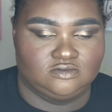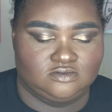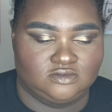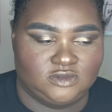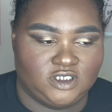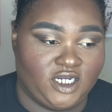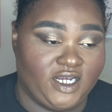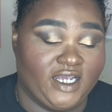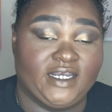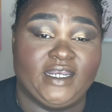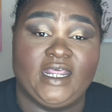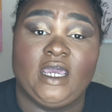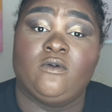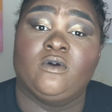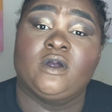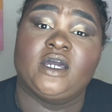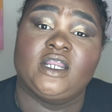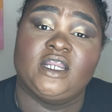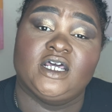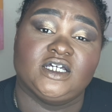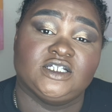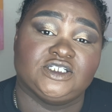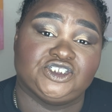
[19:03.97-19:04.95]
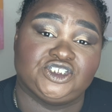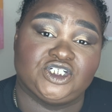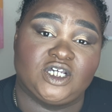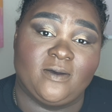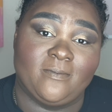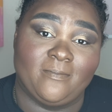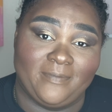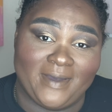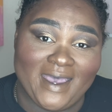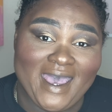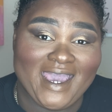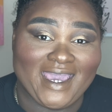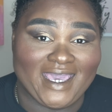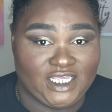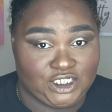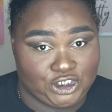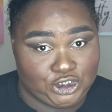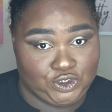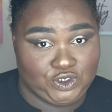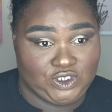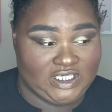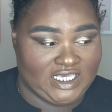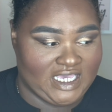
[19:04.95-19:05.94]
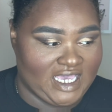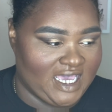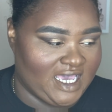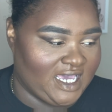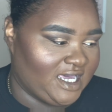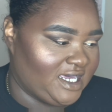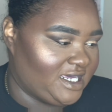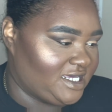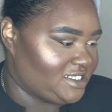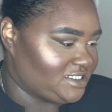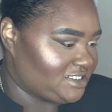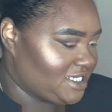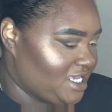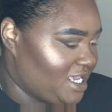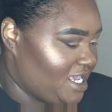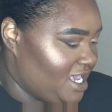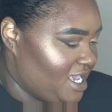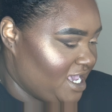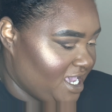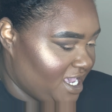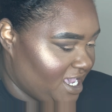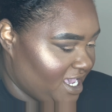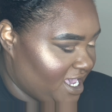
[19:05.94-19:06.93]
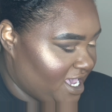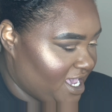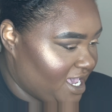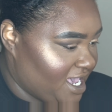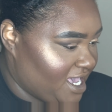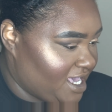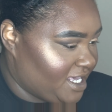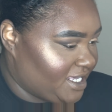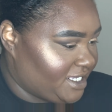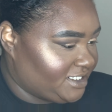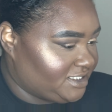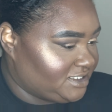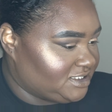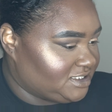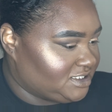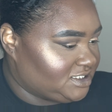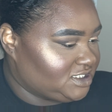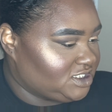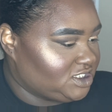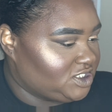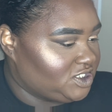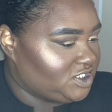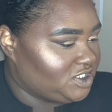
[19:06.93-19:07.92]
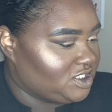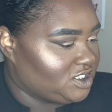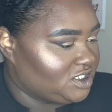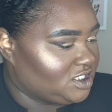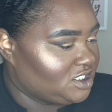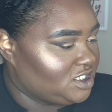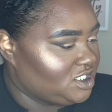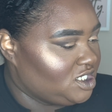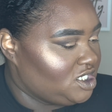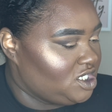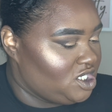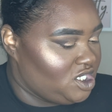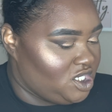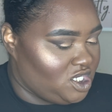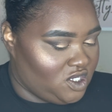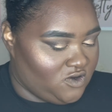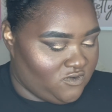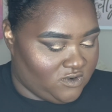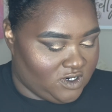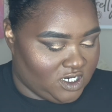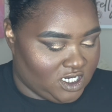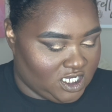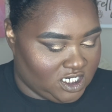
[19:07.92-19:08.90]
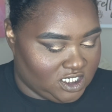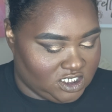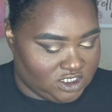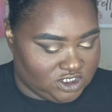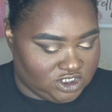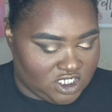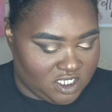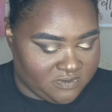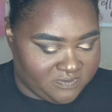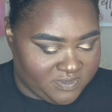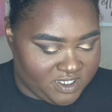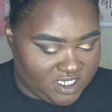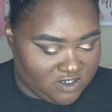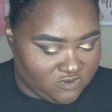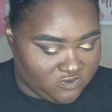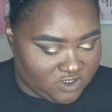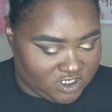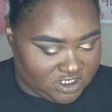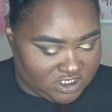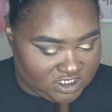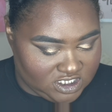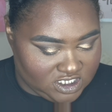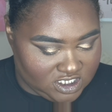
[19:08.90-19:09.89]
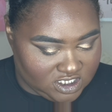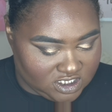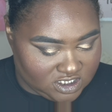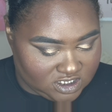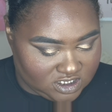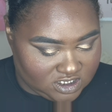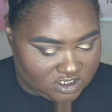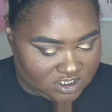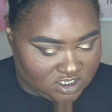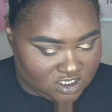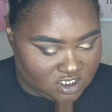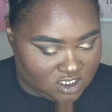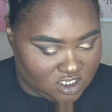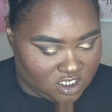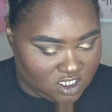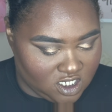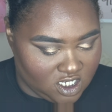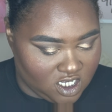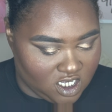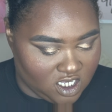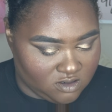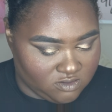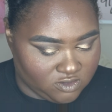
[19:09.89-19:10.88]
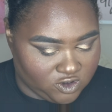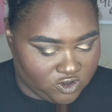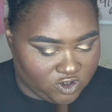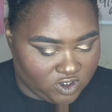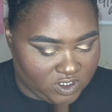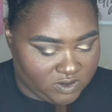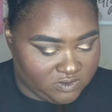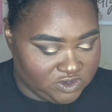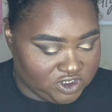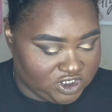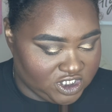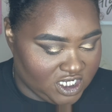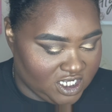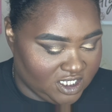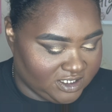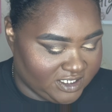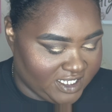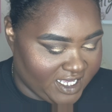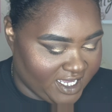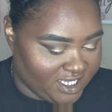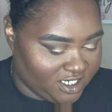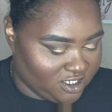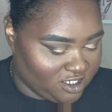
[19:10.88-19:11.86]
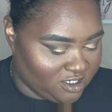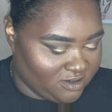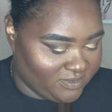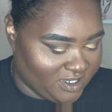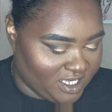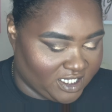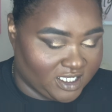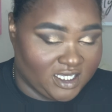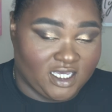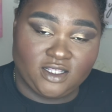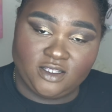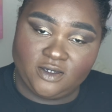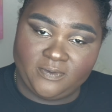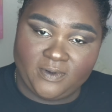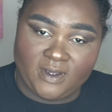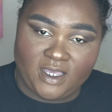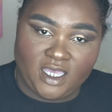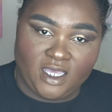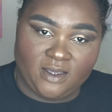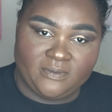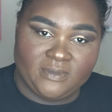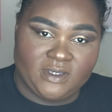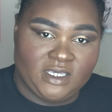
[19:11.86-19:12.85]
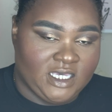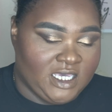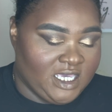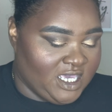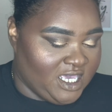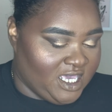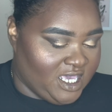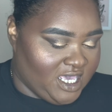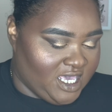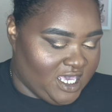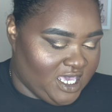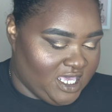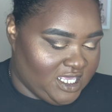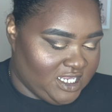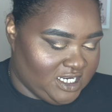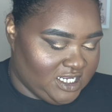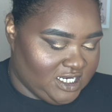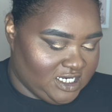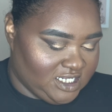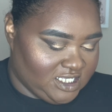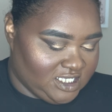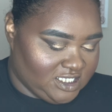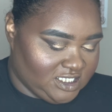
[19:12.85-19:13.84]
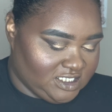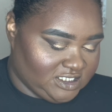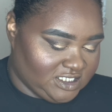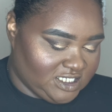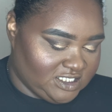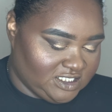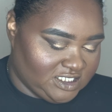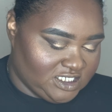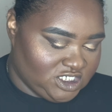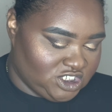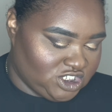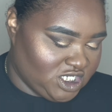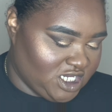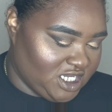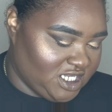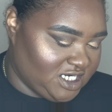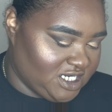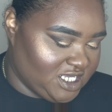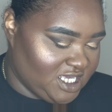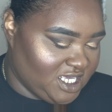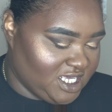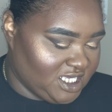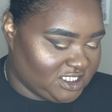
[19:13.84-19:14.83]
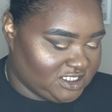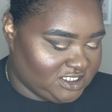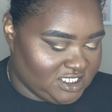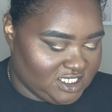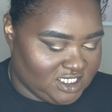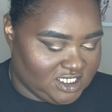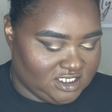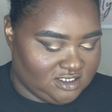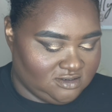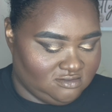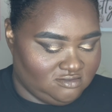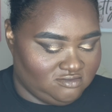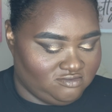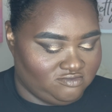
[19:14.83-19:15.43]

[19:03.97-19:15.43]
Alright, now we're gonna jump back into the eyes, and we're gonna jump in with this cream gel liner by Colourpop, and it is in the shade Exit.